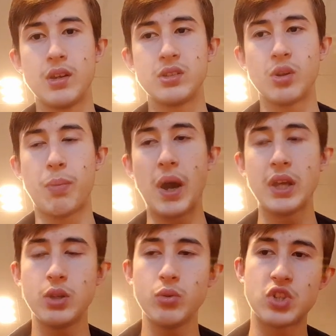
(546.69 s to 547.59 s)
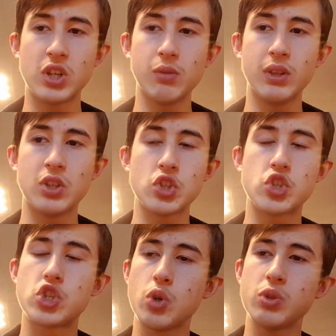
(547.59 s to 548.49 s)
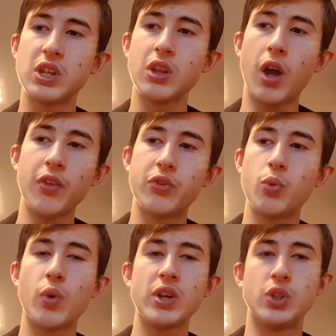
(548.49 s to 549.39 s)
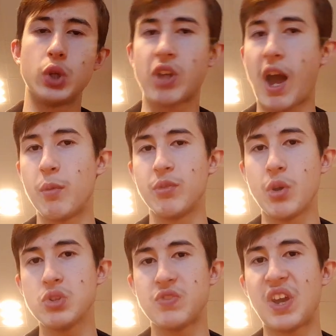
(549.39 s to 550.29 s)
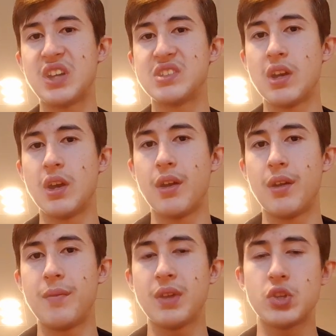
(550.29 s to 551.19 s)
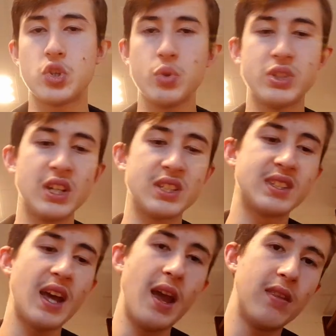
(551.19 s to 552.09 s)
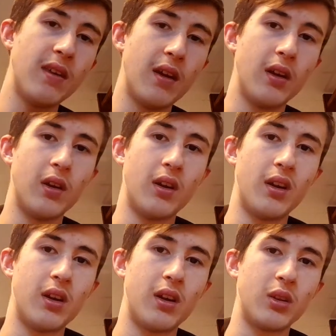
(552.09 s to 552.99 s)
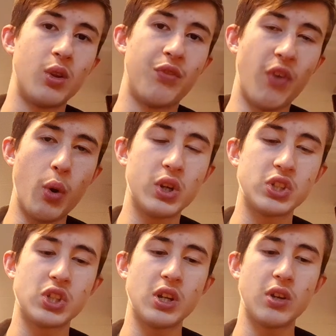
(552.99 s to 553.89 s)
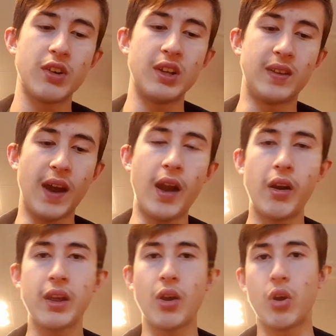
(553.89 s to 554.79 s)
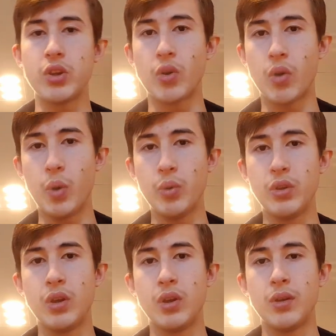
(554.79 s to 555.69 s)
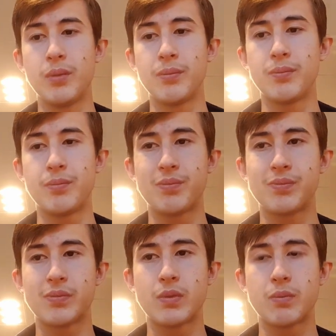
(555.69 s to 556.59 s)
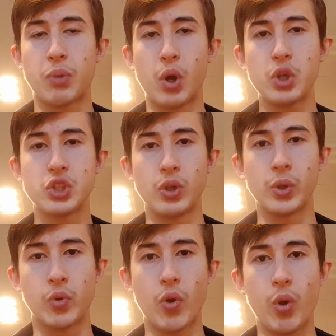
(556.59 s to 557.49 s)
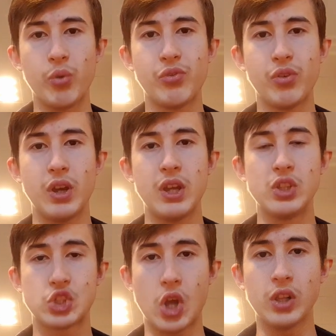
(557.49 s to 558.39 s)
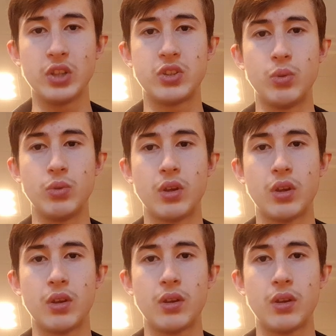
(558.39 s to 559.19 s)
So by you genuinely just choosing not to waste your time with those things, and choosing instead to focus entirely on your own personal growth in solitude,